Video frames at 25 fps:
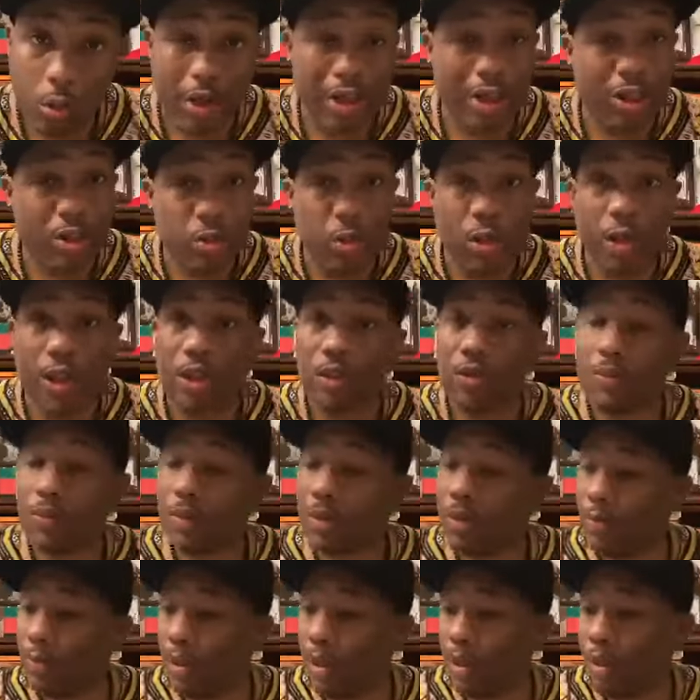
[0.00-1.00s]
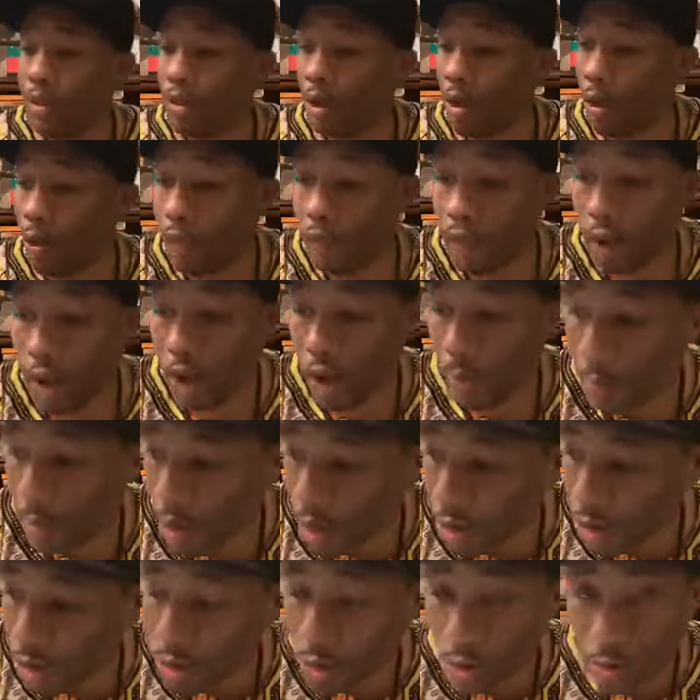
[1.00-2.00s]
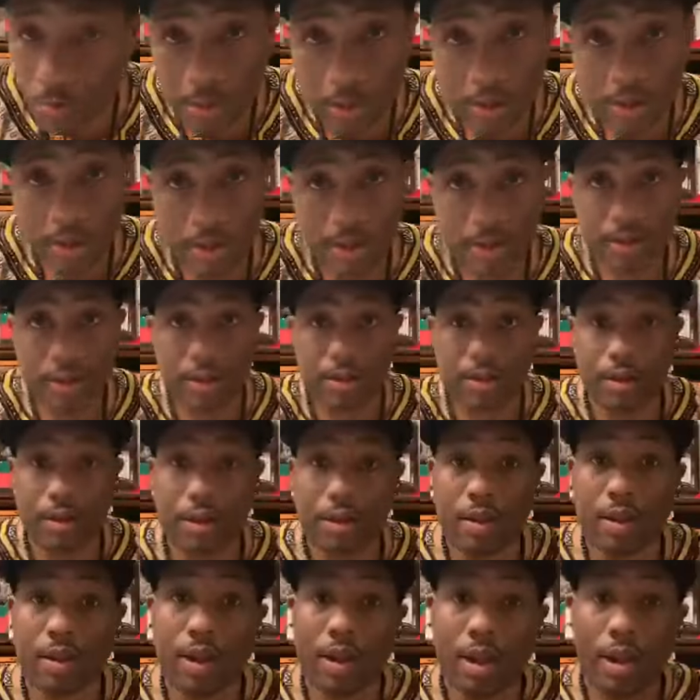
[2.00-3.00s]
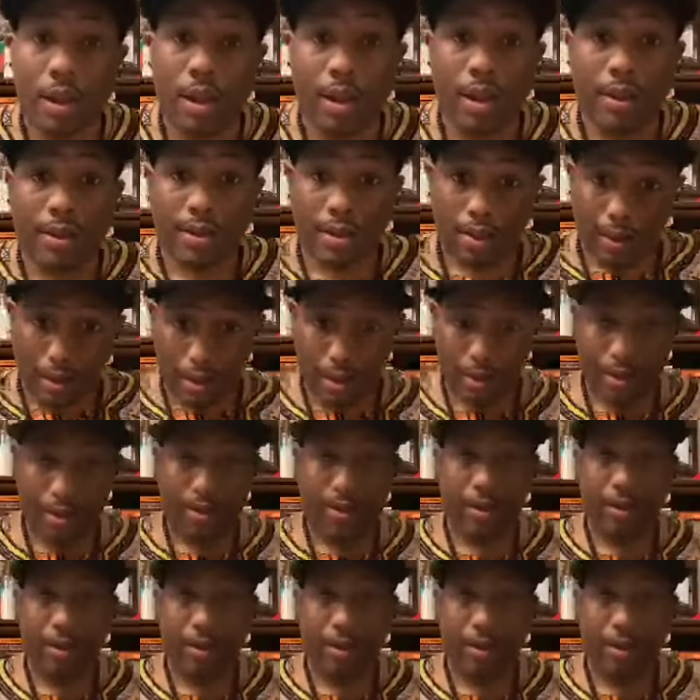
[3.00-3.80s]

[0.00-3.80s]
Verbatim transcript: This one is you know very personal because it's the it's a it's,